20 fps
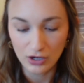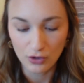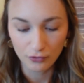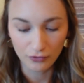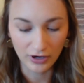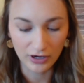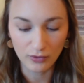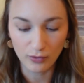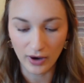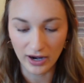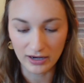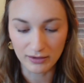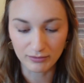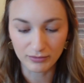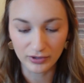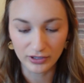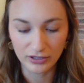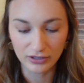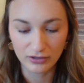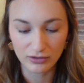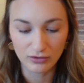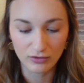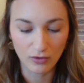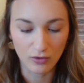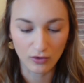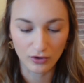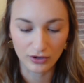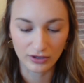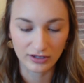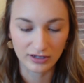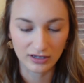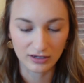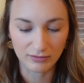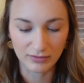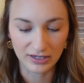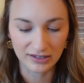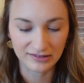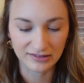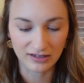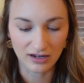Red, white, and blue, or you can
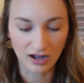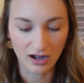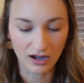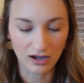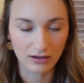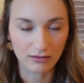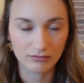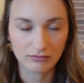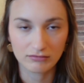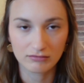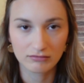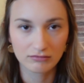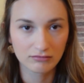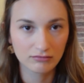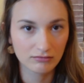mix it up,